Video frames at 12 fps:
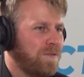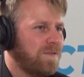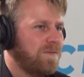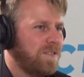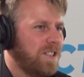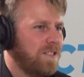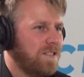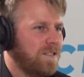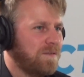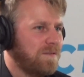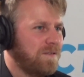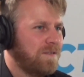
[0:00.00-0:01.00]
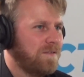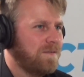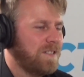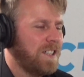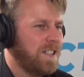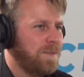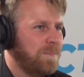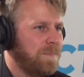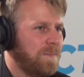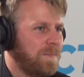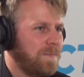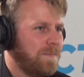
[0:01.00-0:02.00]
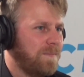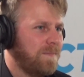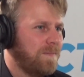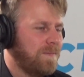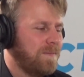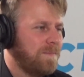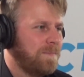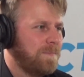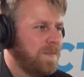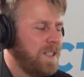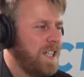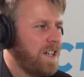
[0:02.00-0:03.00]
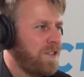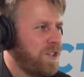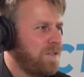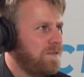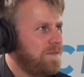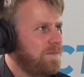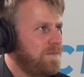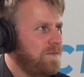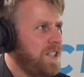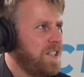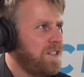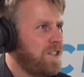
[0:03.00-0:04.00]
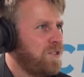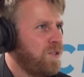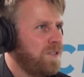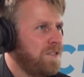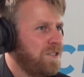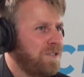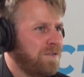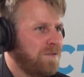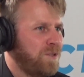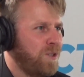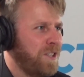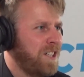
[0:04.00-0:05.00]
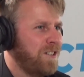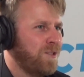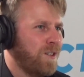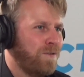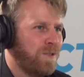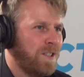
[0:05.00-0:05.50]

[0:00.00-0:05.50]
Okay. Gee, the world's changed, man. Yeah, I think they sign your kid's life away.